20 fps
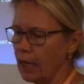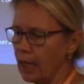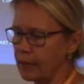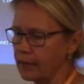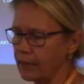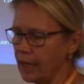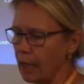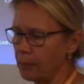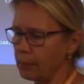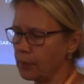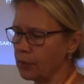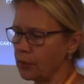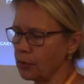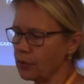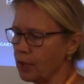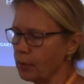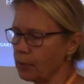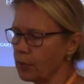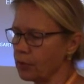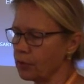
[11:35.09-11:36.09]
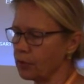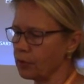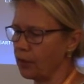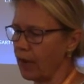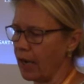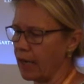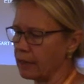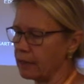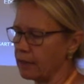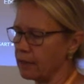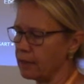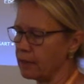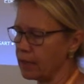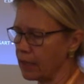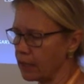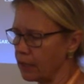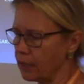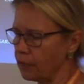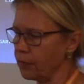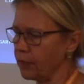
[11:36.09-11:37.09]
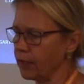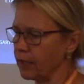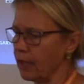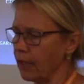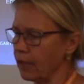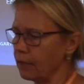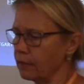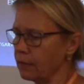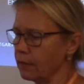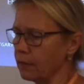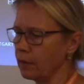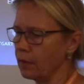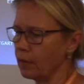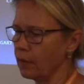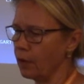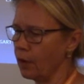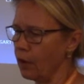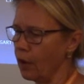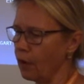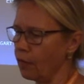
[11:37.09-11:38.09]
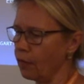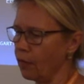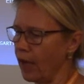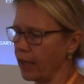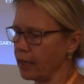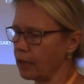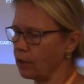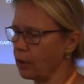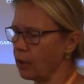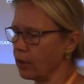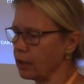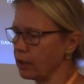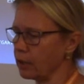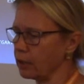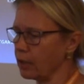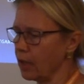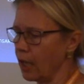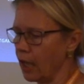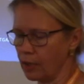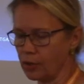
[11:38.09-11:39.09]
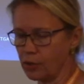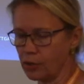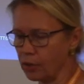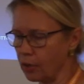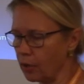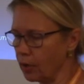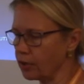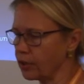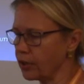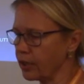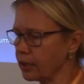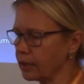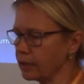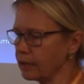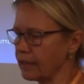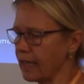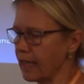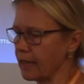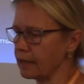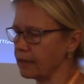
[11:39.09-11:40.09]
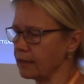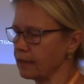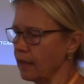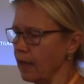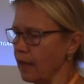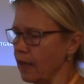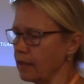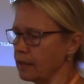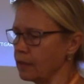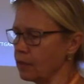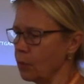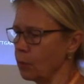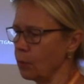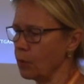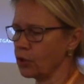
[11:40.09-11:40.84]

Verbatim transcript: Attempts to demonstrate the significance of archaeological textiles,